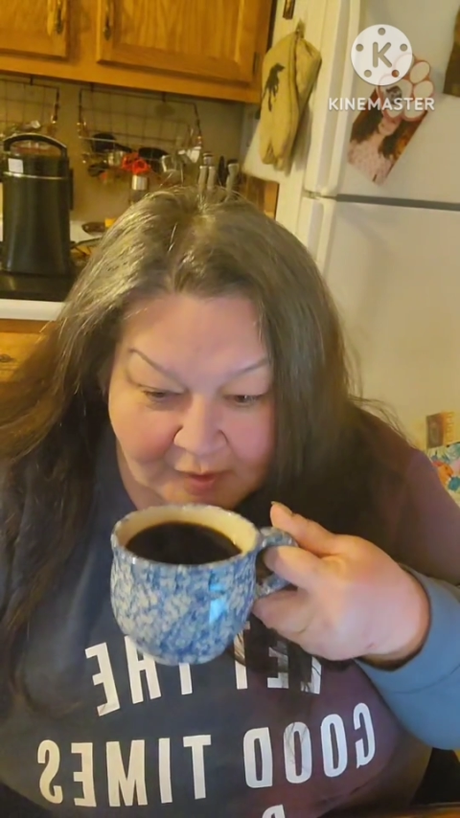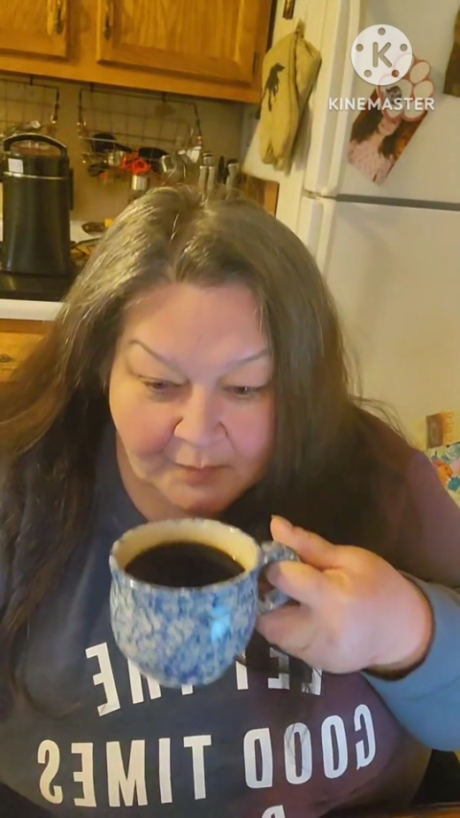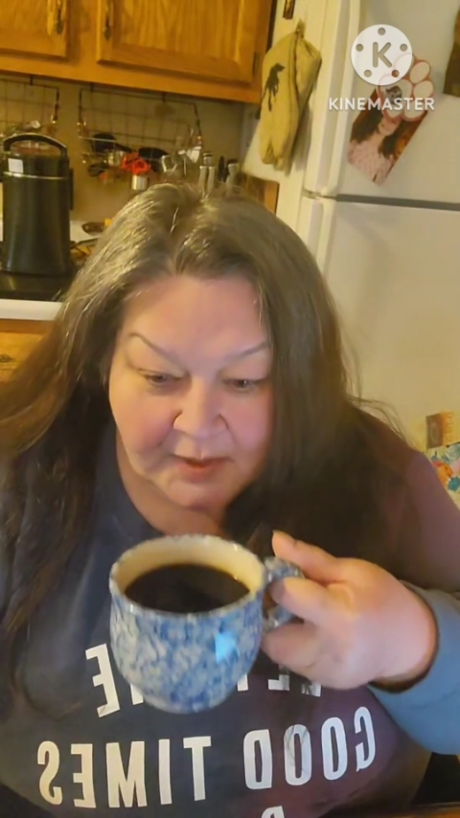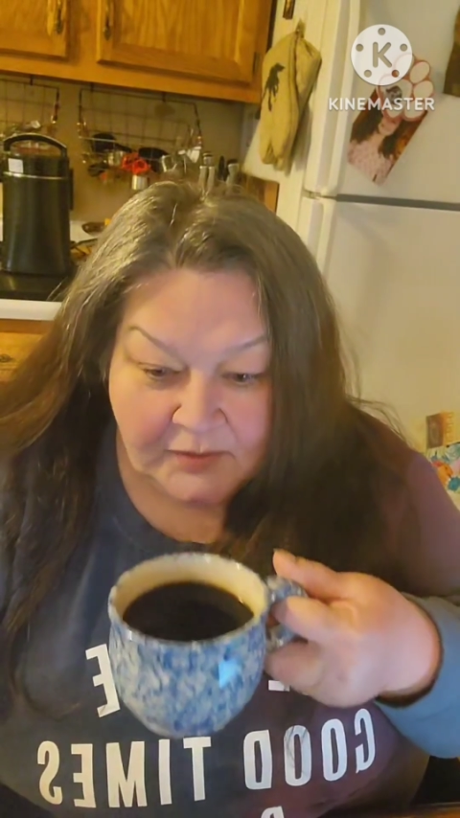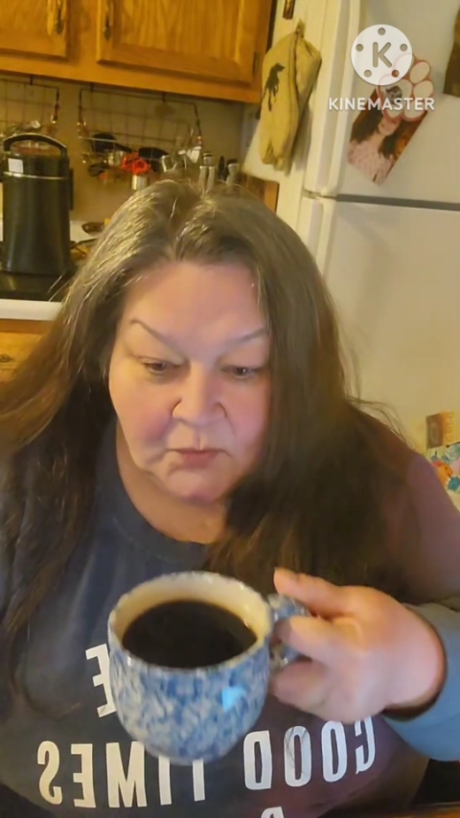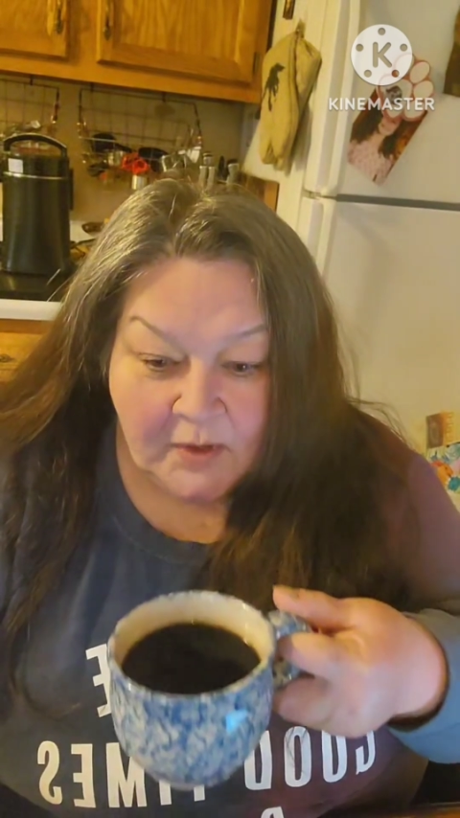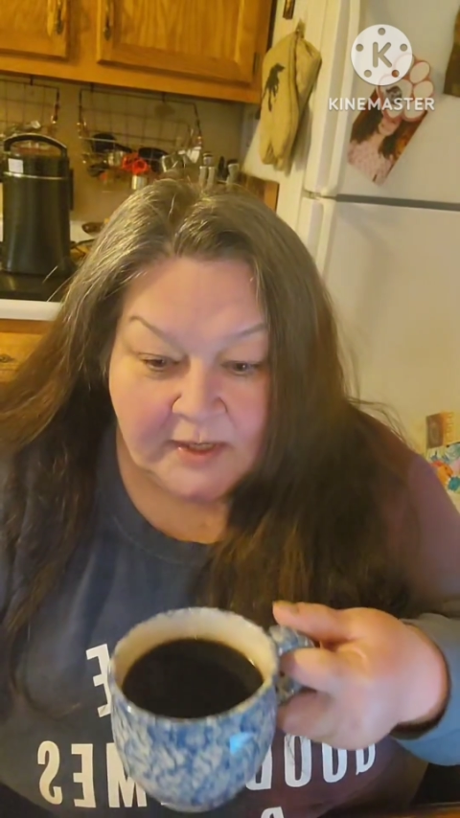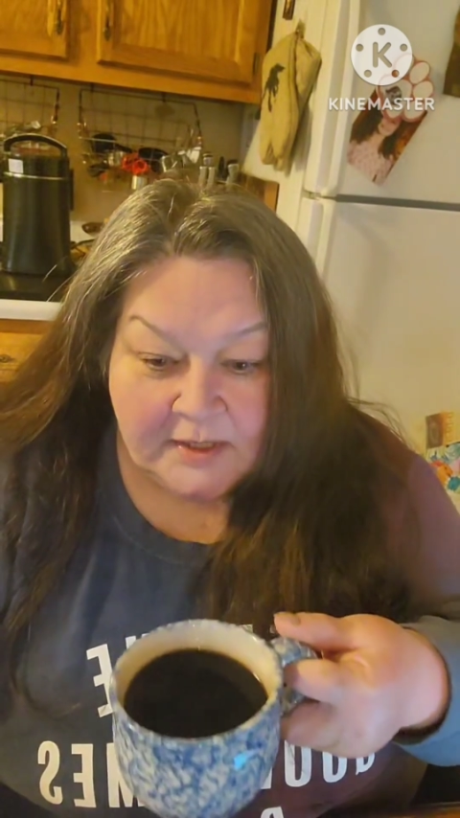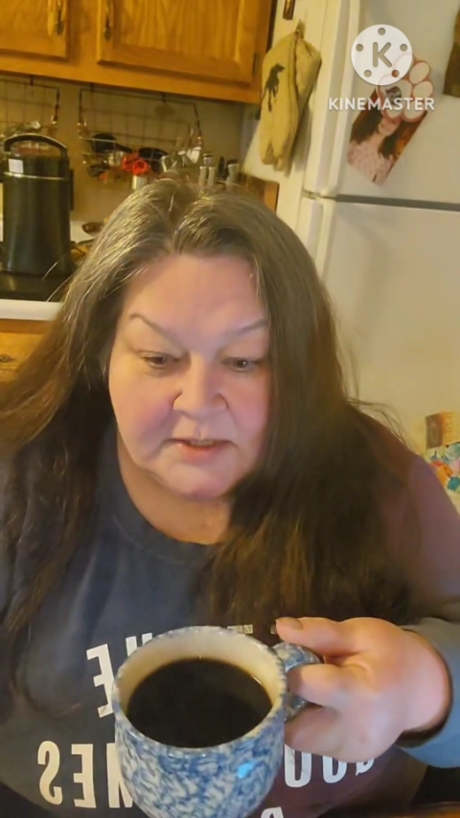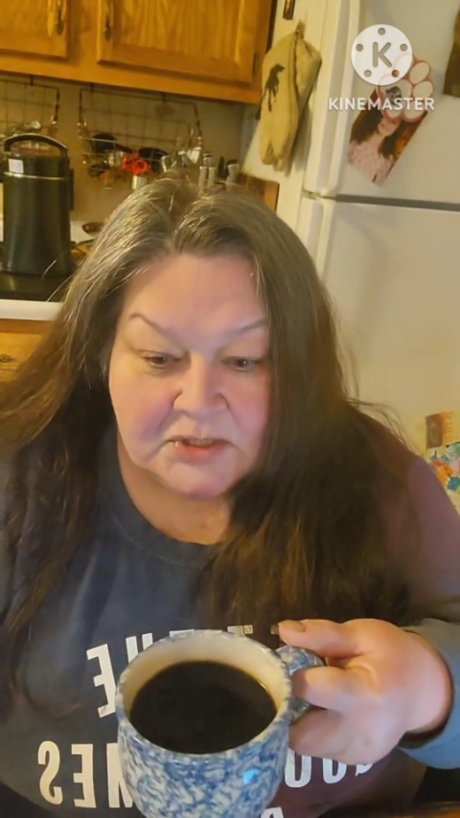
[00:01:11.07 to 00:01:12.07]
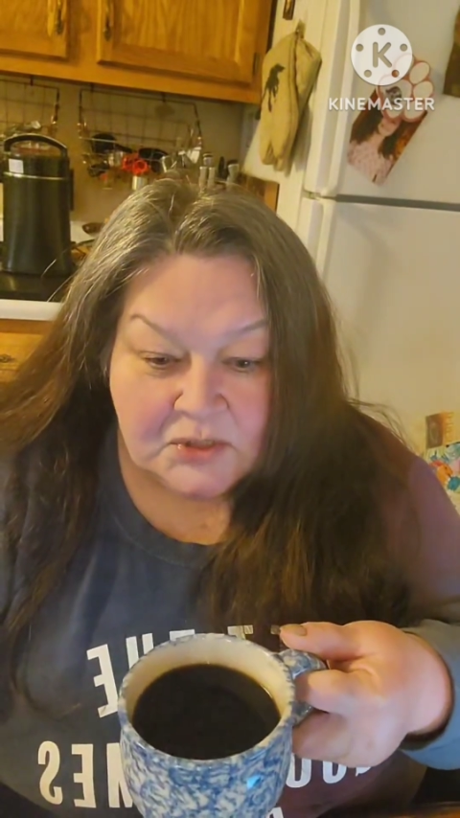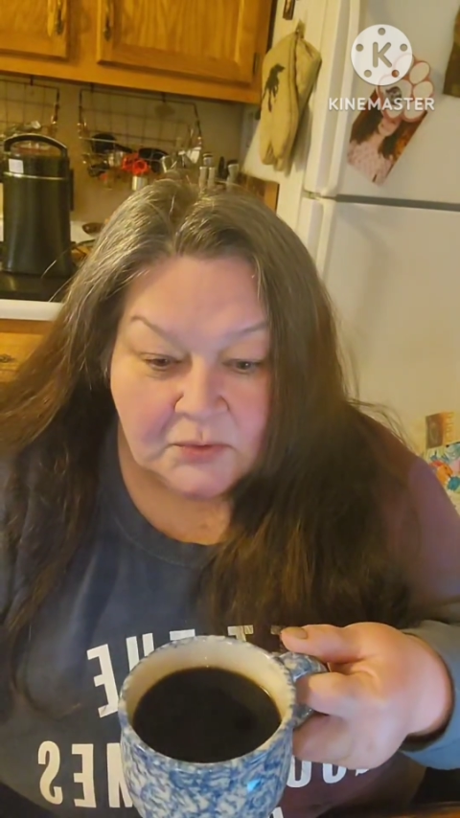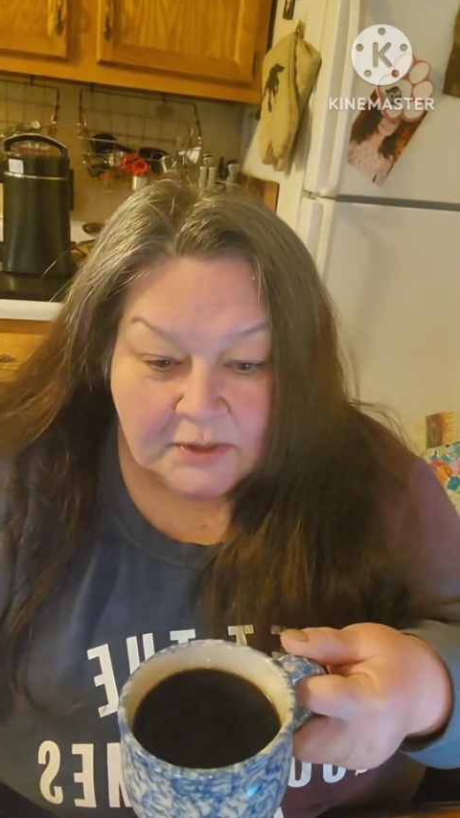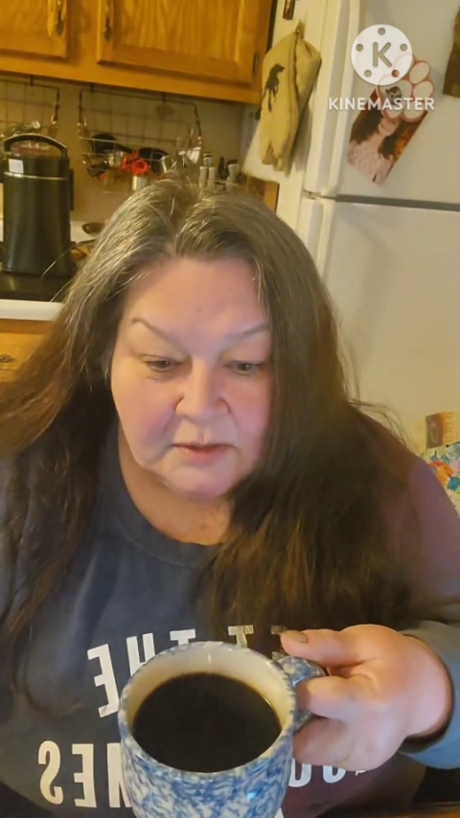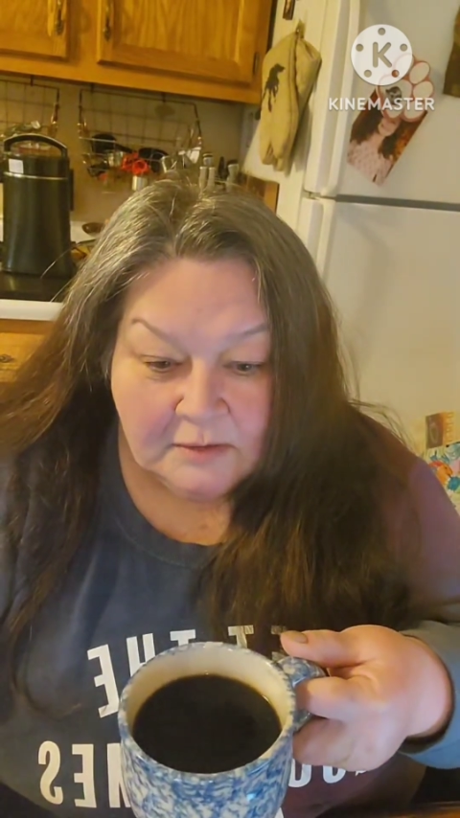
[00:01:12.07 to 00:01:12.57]
By the way, he's
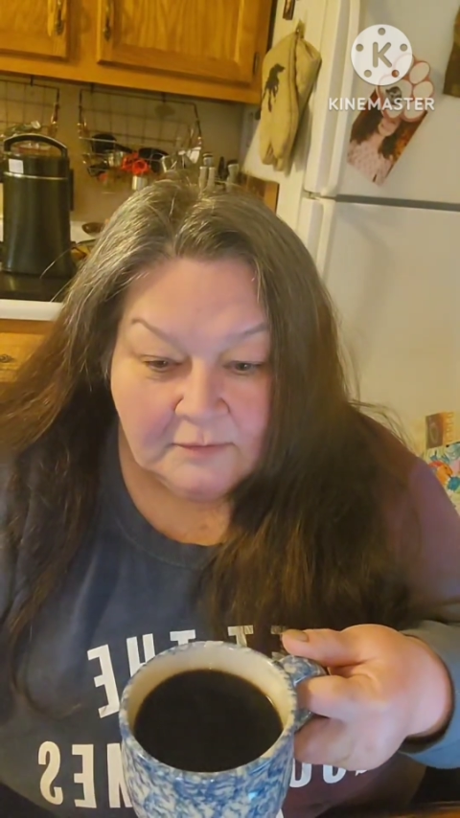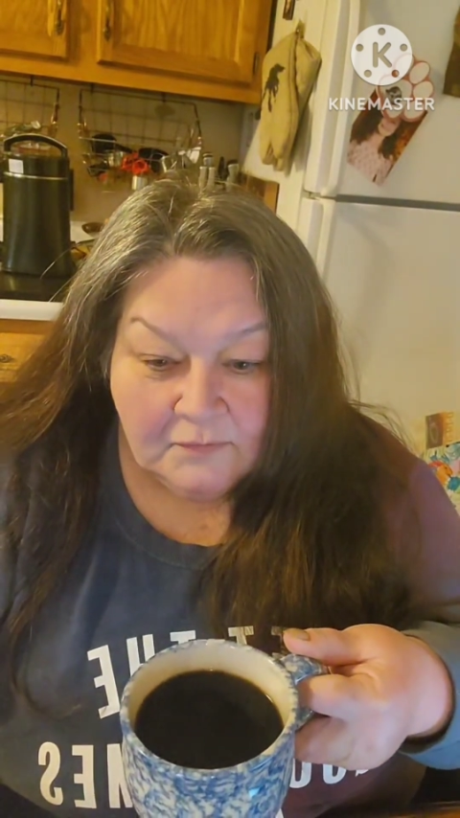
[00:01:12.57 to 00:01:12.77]
doing